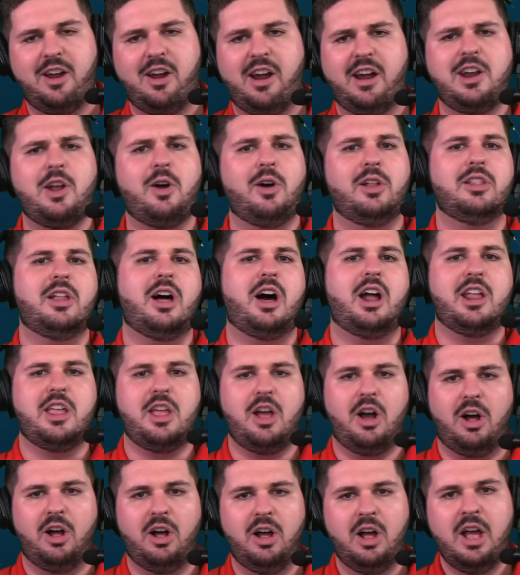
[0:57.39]
I know a lot of
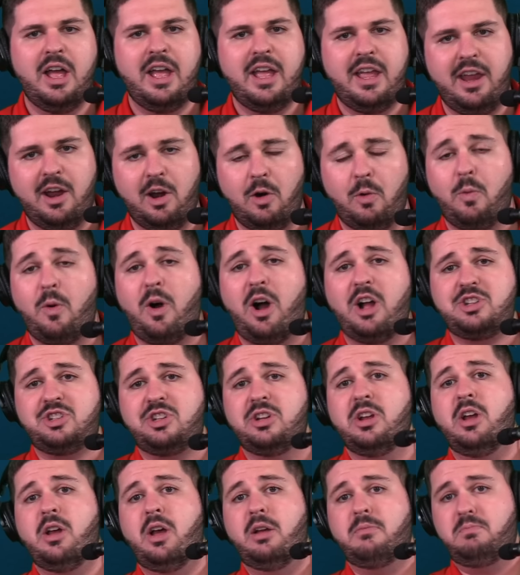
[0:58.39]
y'all here watch
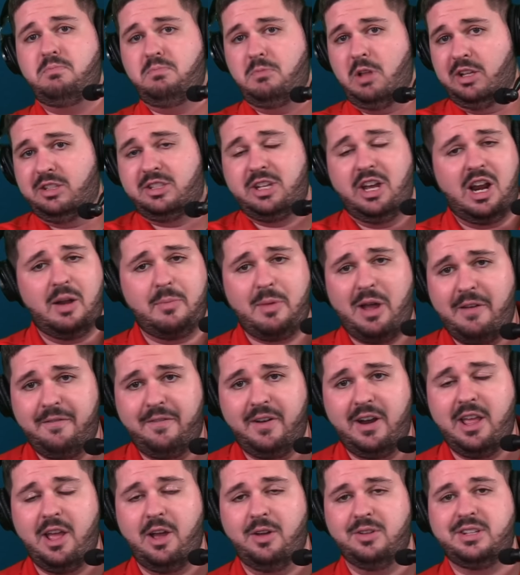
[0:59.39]
a ton of my
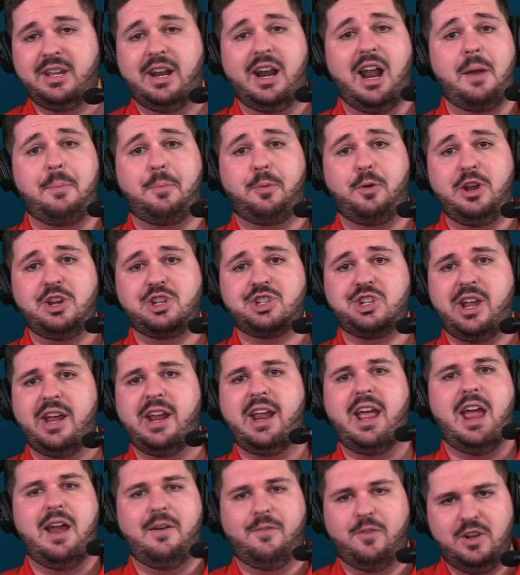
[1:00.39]
videos, and I
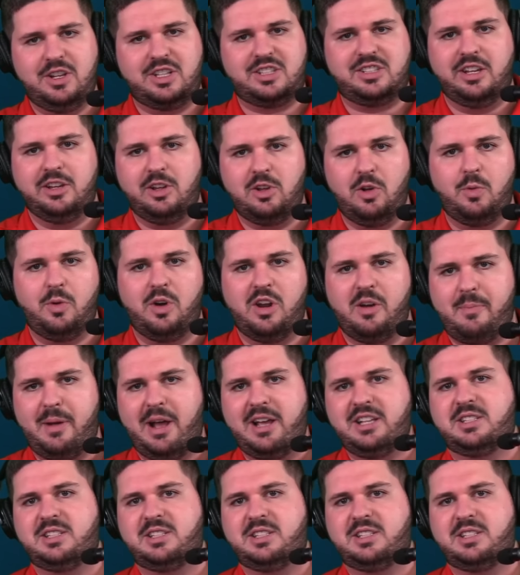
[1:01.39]
appreciate every single one of my